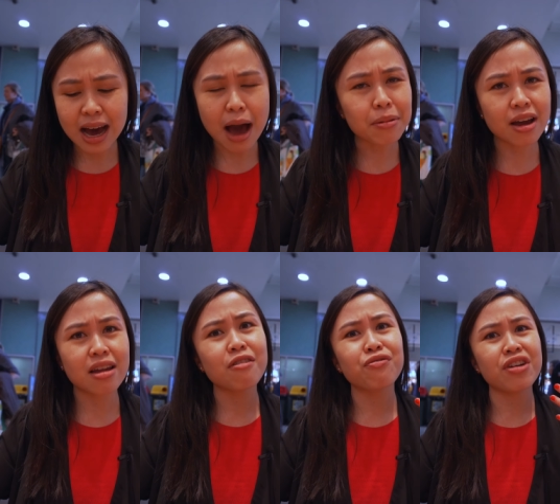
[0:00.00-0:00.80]
I'm
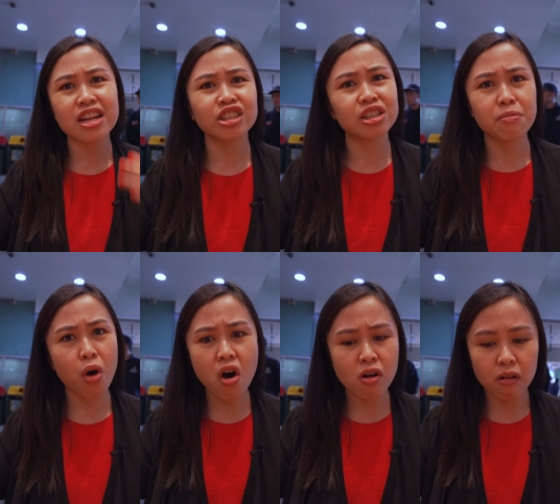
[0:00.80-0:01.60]
gonna finish them
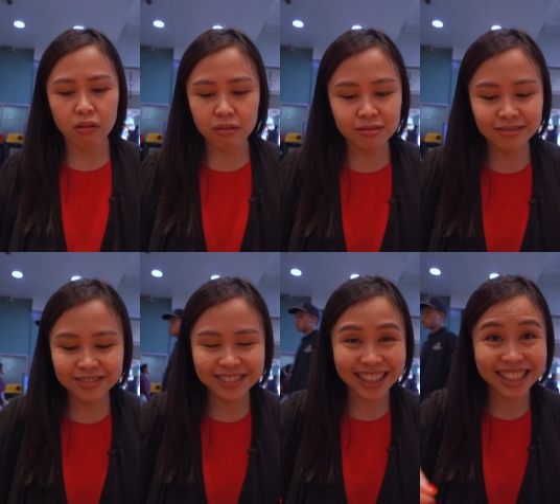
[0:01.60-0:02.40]
all.
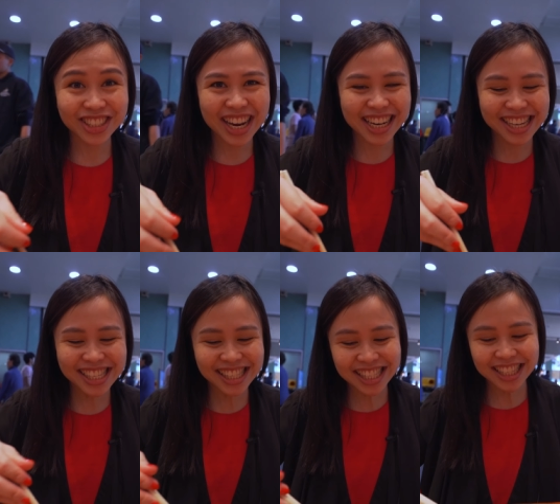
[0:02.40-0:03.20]
Let's
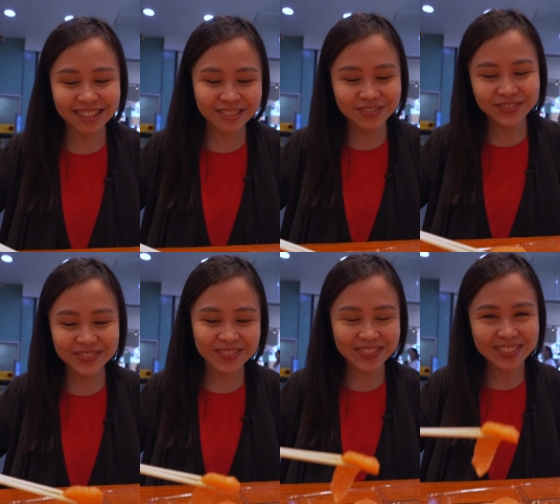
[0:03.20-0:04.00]
is.
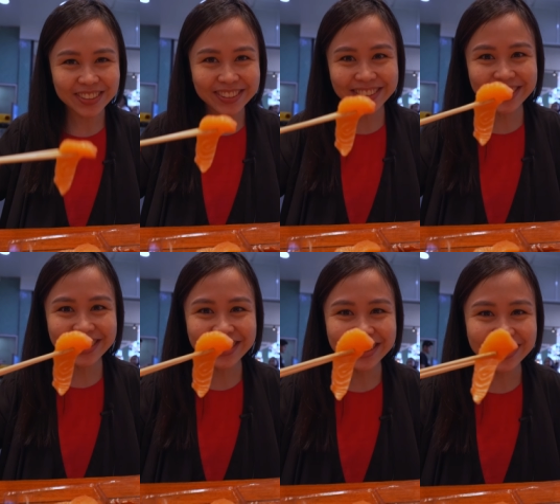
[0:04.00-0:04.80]

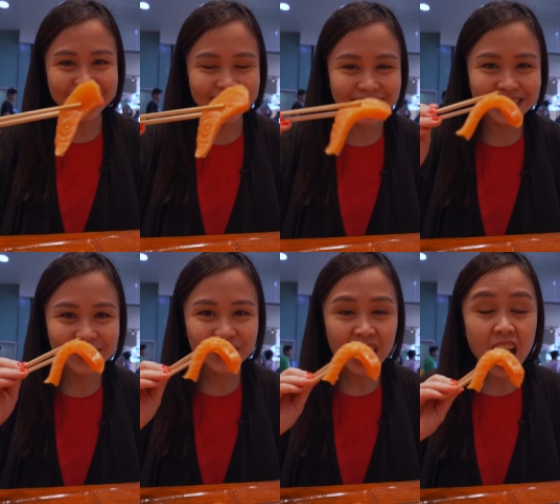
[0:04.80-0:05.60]
Ooh.
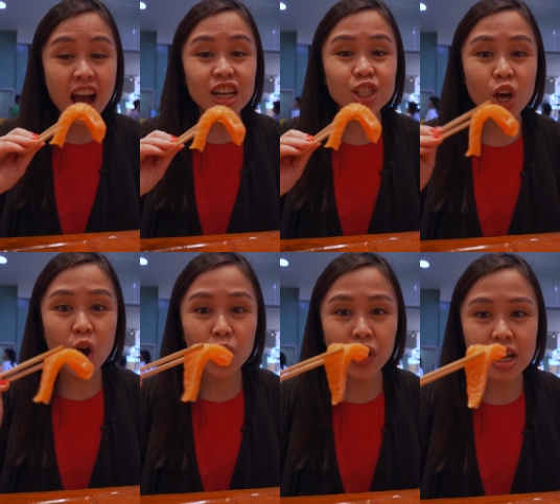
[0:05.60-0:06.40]

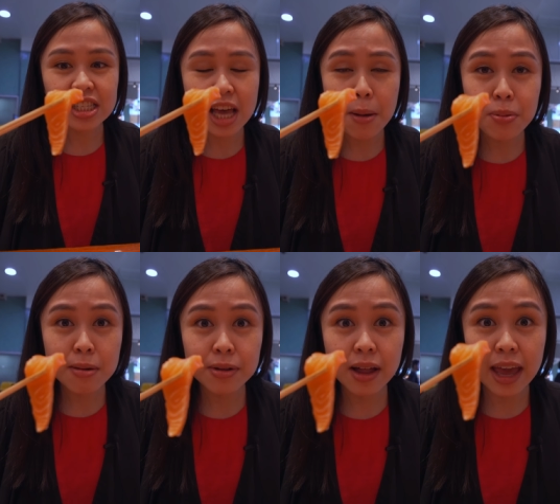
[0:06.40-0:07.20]
So some
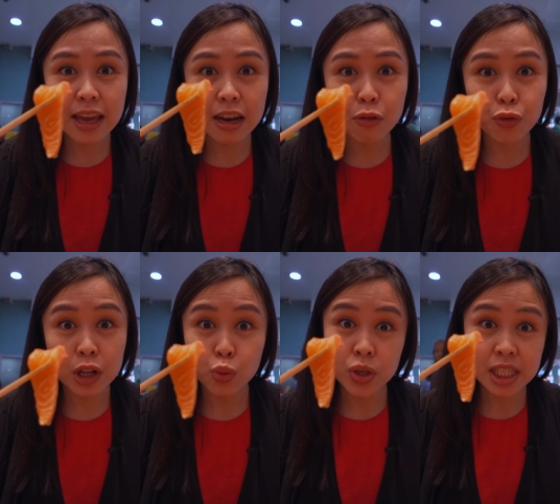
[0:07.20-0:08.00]
people eat it with
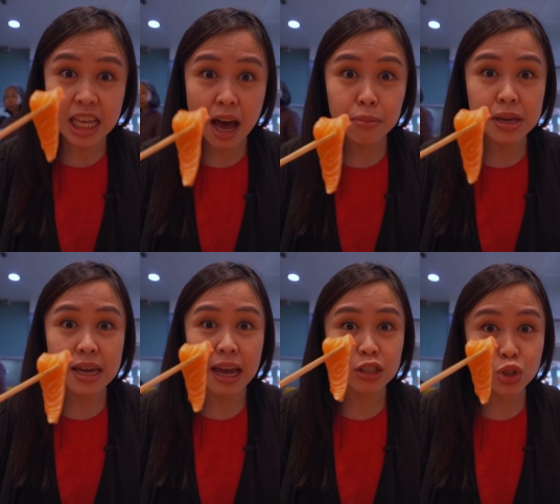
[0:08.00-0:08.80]
wasabi
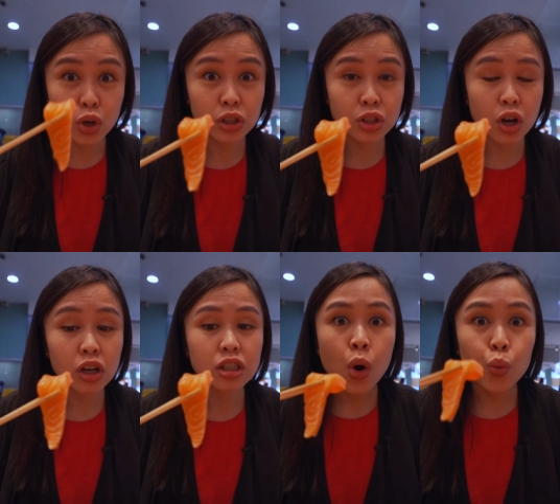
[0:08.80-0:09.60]
and soy
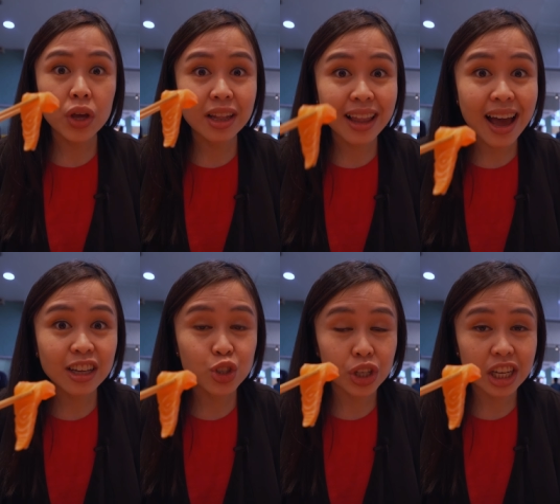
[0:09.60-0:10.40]
sauce. We
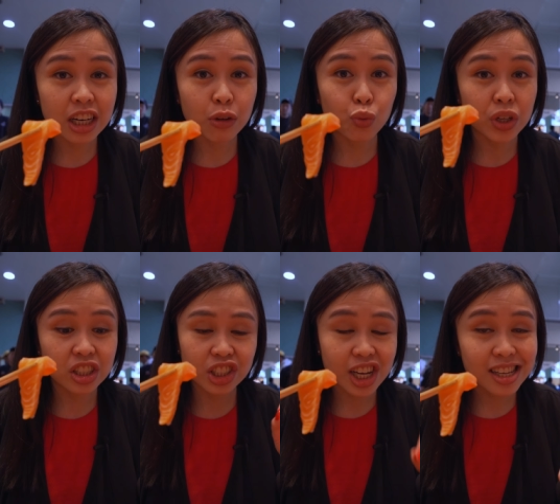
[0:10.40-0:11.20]
like to eat it with
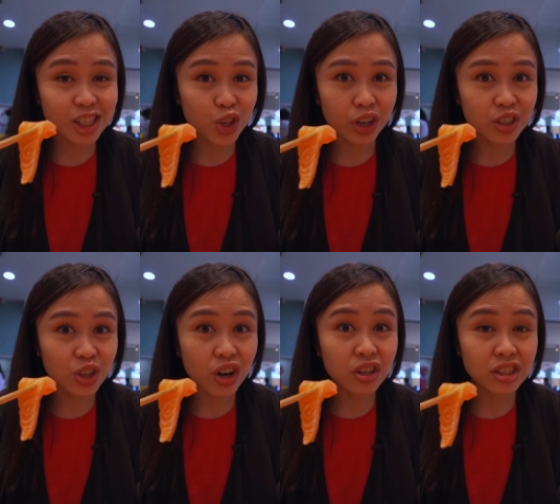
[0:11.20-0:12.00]
just soy
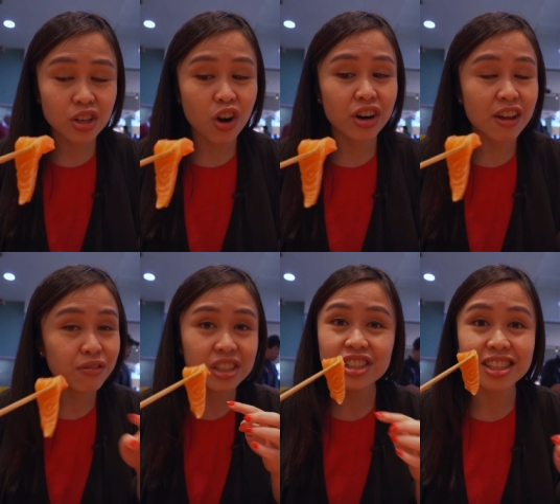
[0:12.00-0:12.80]
sauce or
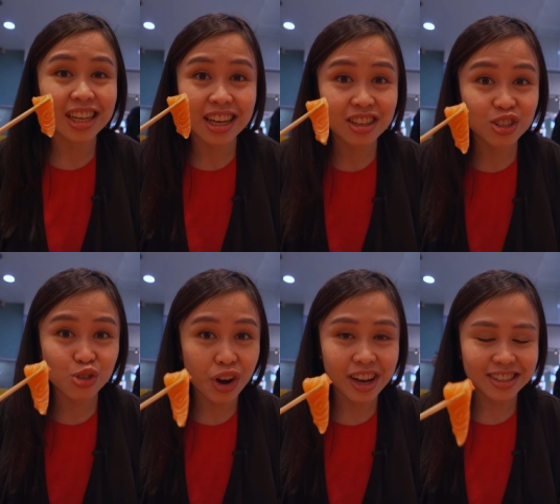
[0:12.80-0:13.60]
even just eat it
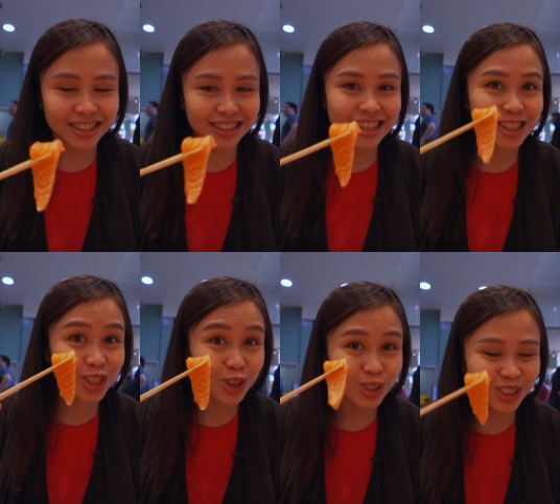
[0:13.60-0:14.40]
straight. It's
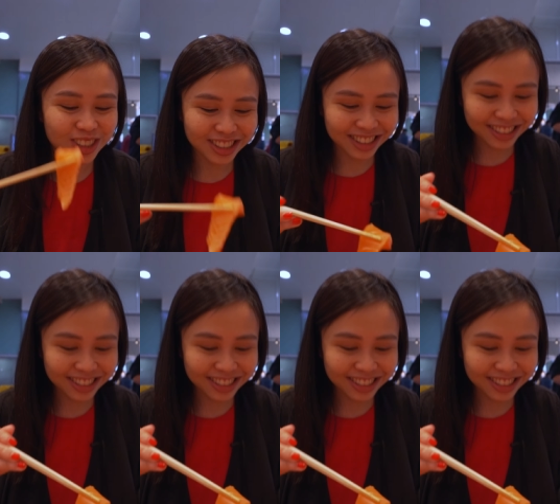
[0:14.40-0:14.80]
so good.